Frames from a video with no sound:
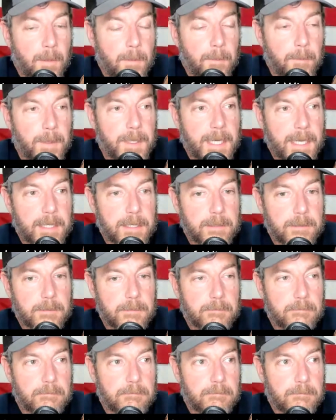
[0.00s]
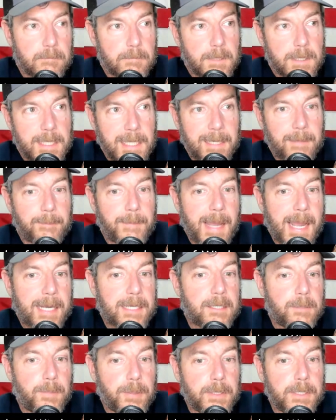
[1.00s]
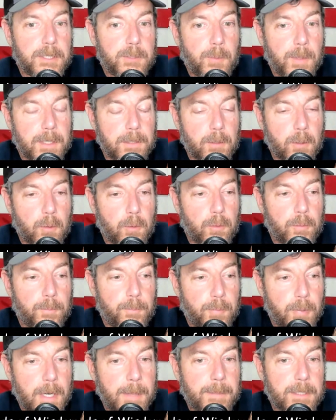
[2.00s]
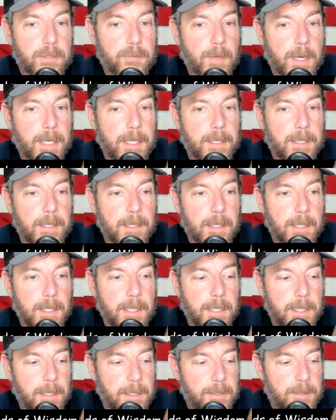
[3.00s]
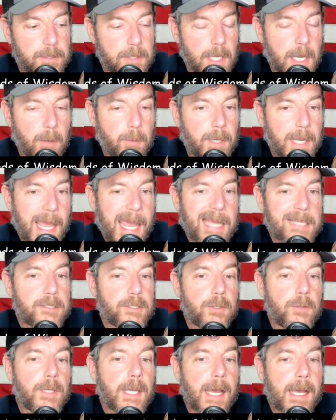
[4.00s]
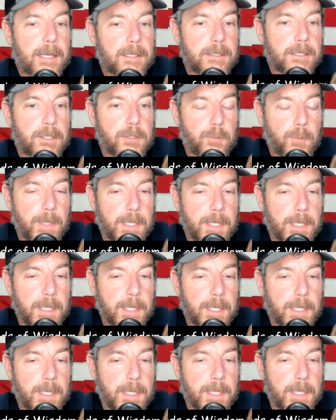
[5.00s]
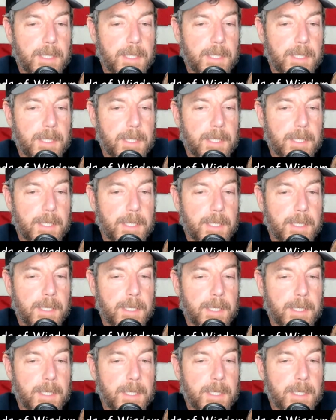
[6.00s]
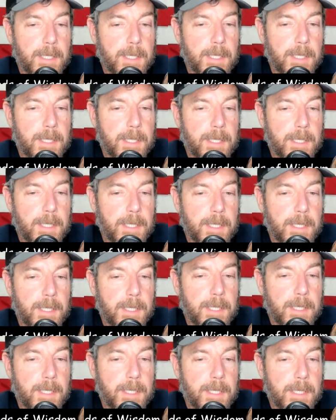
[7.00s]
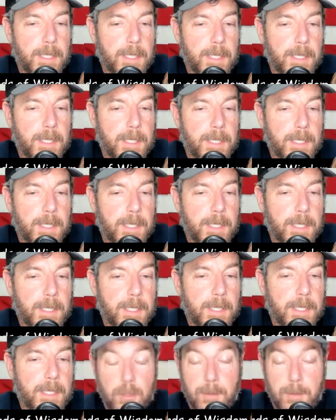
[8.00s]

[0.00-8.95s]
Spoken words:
But kind of getting back to police week and the whole premise, right, is I would ask you guys this week, just take a moment, right? You may not know a law enforcement officer.